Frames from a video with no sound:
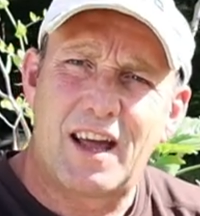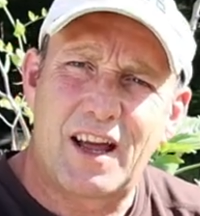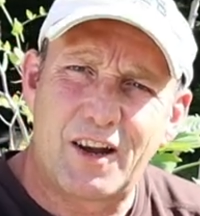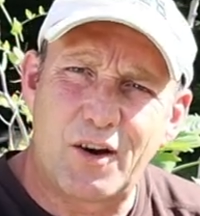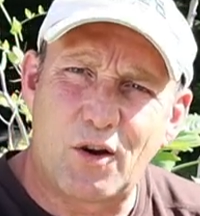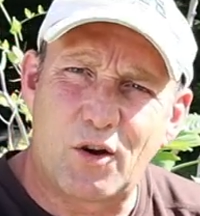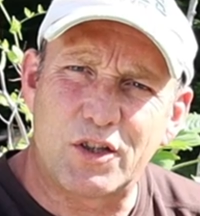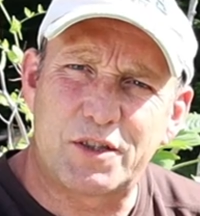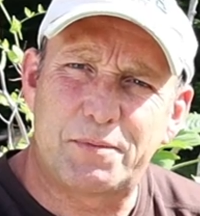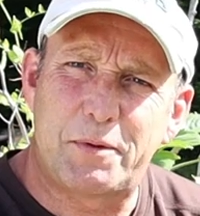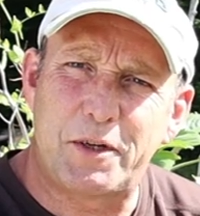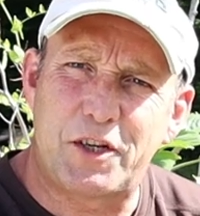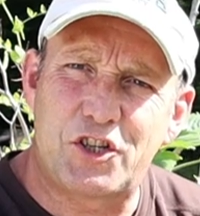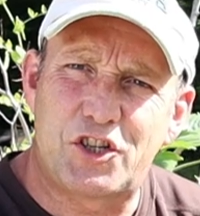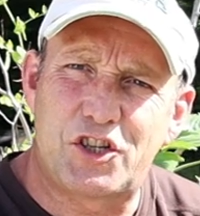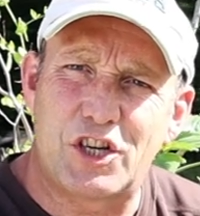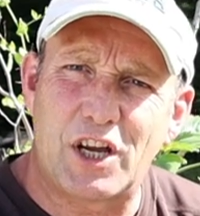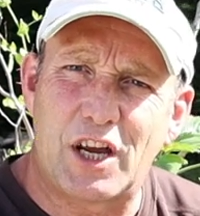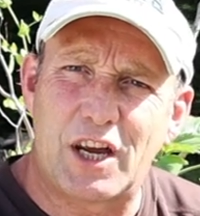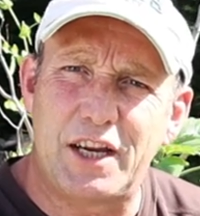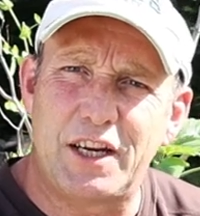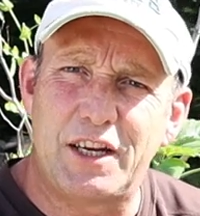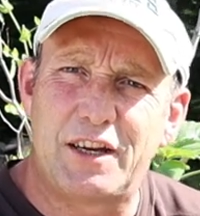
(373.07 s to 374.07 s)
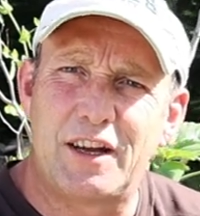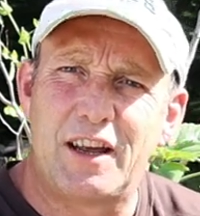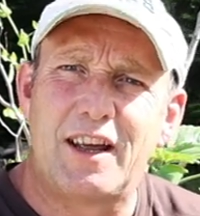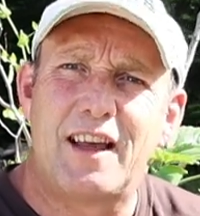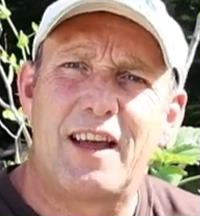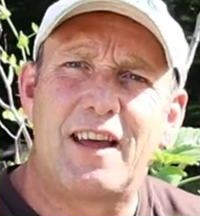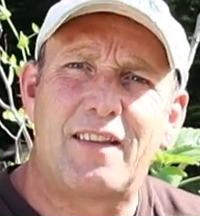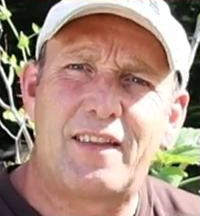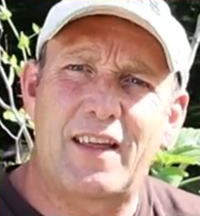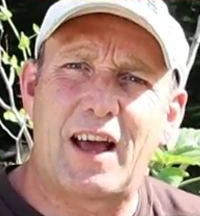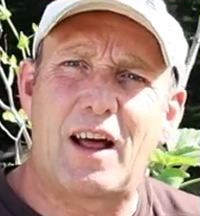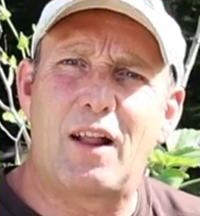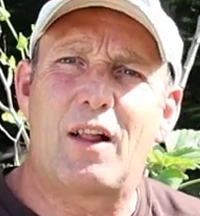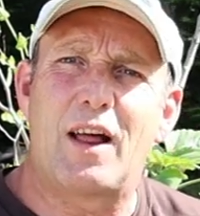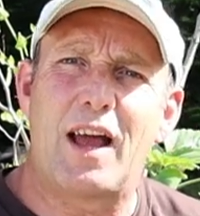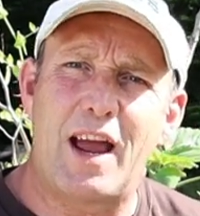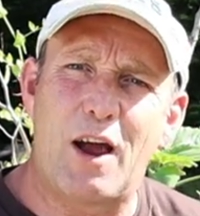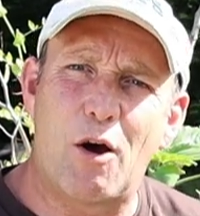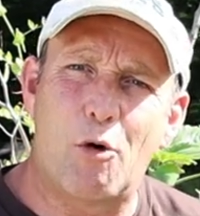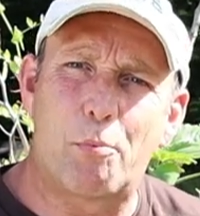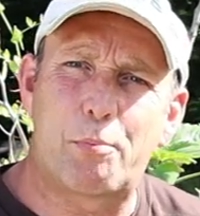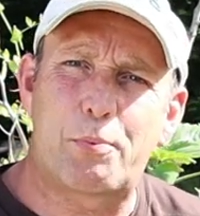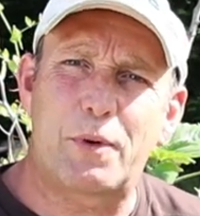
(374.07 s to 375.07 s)
a nice bit of shade that'll
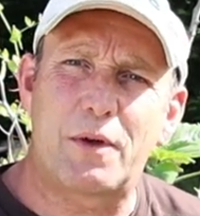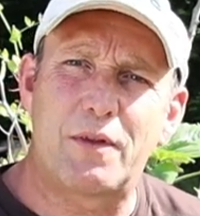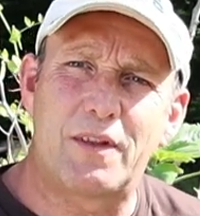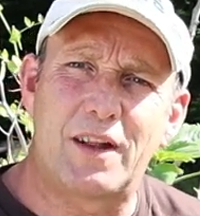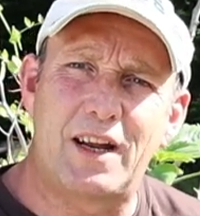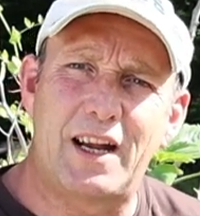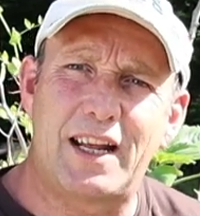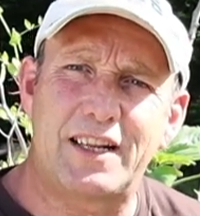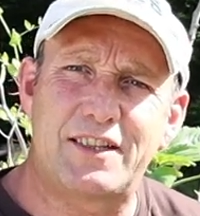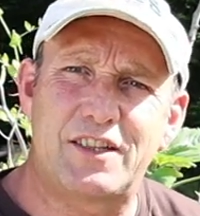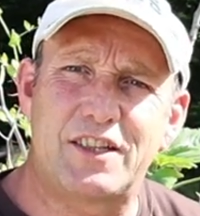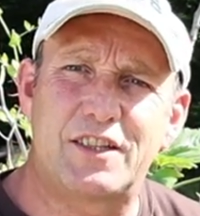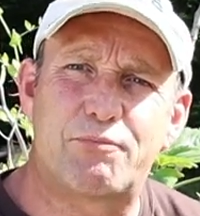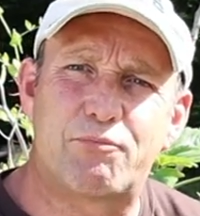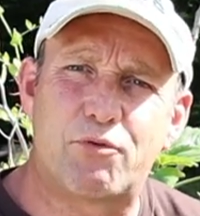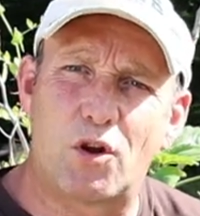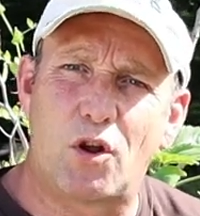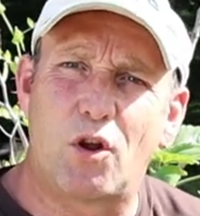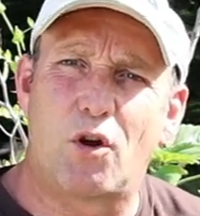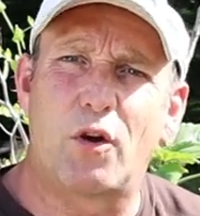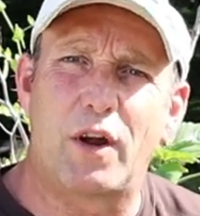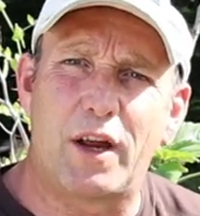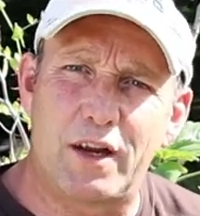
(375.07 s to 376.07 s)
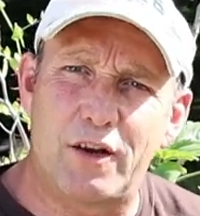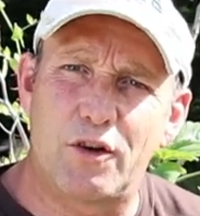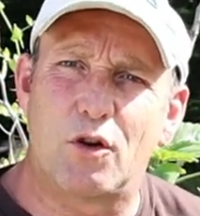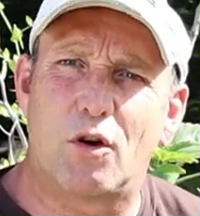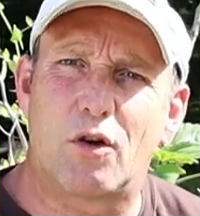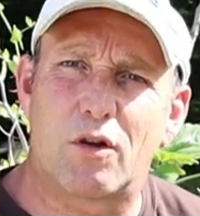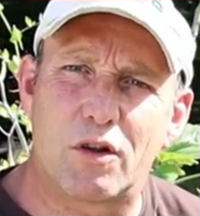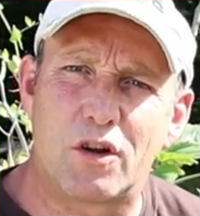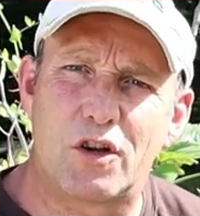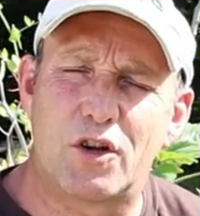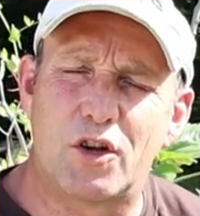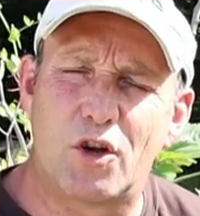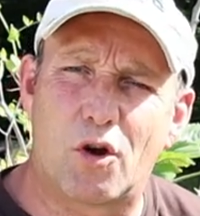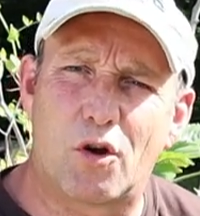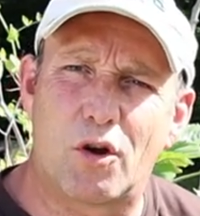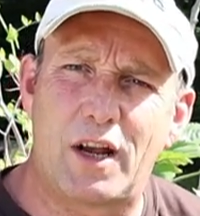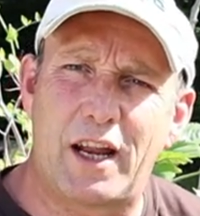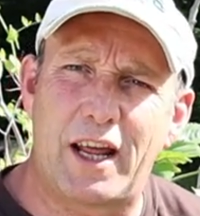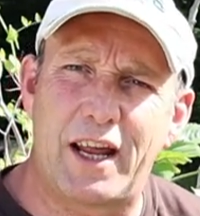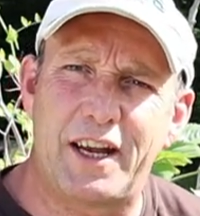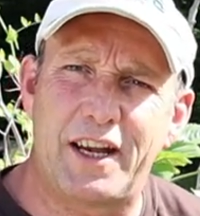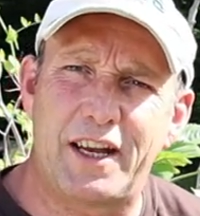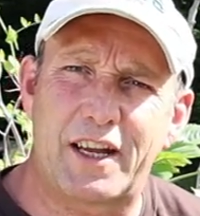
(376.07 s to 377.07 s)
help the lettuce prolong it, not
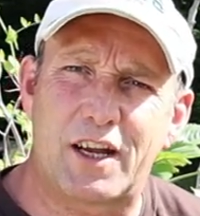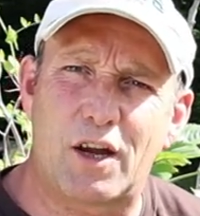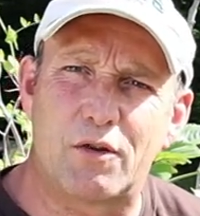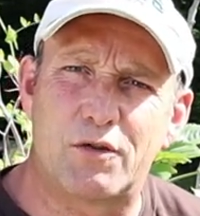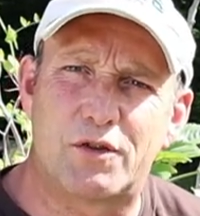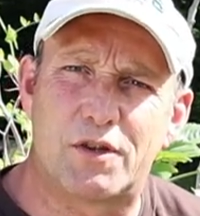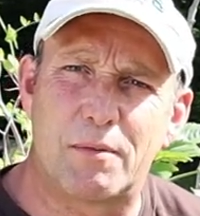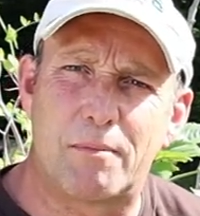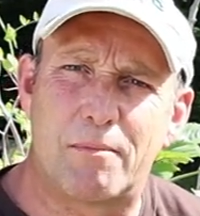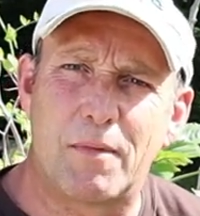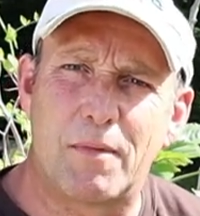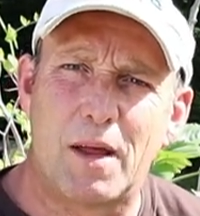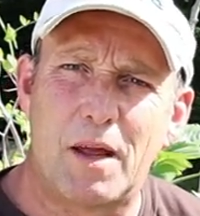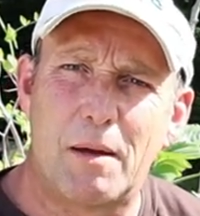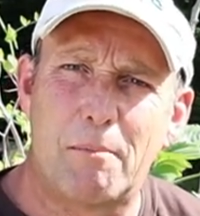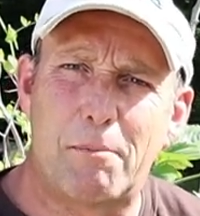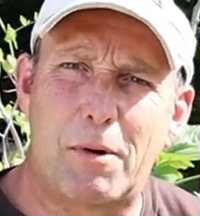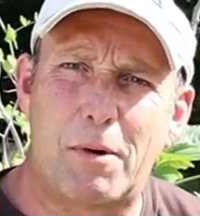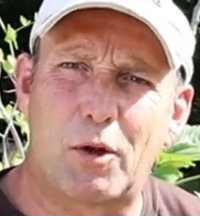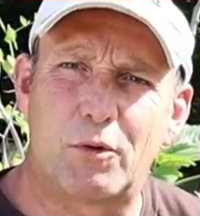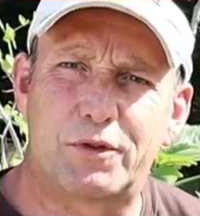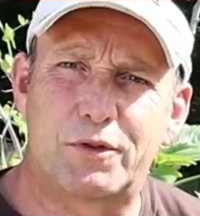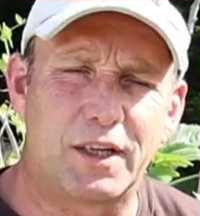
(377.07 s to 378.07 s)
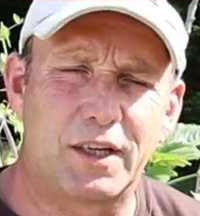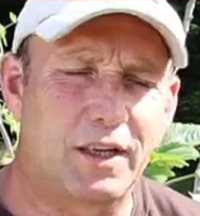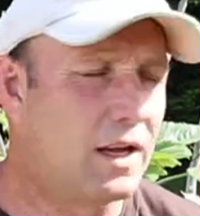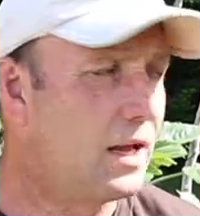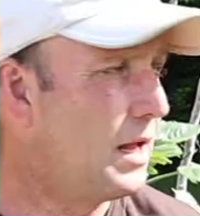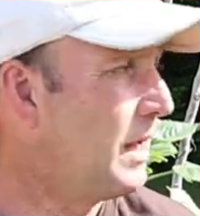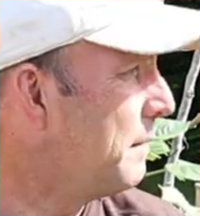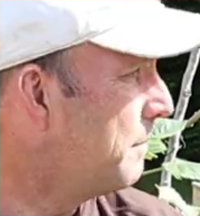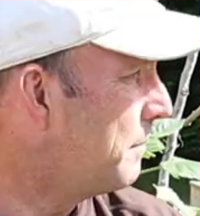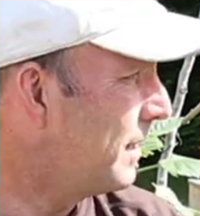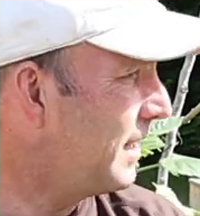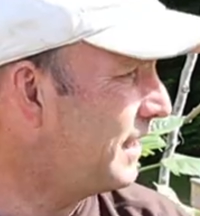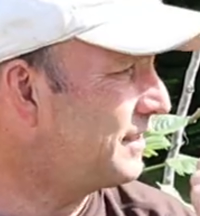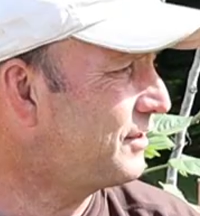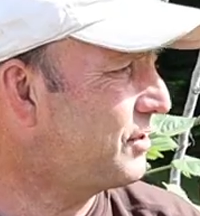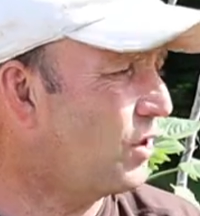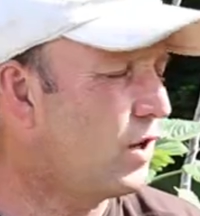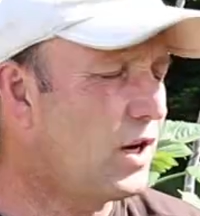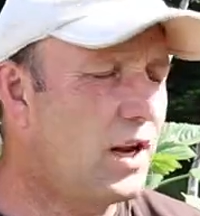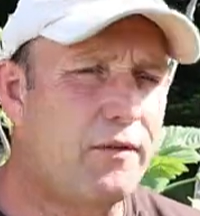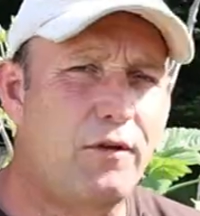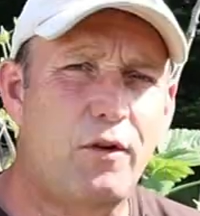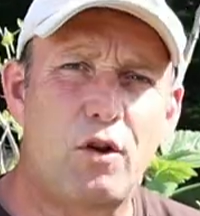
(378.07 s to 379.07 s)
not letting it go to bolting. But let's
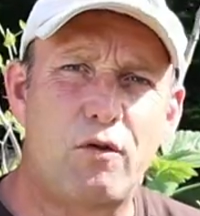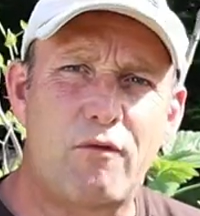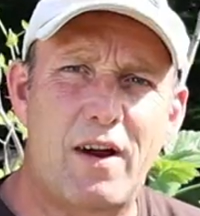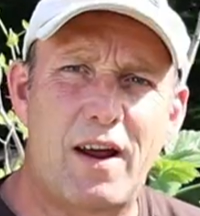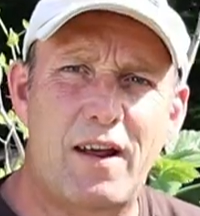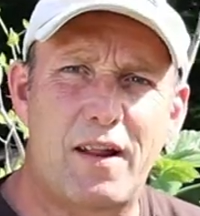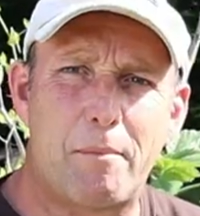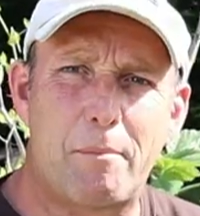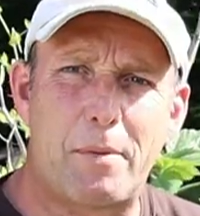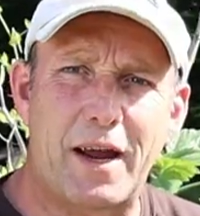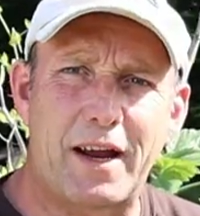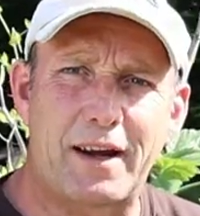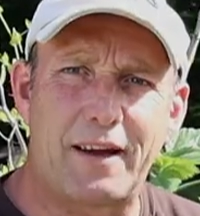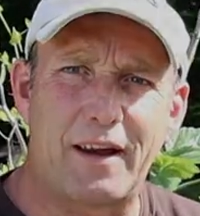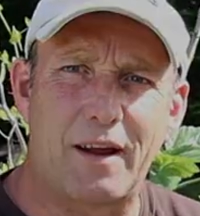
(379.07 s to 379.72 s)
go and have a look around the back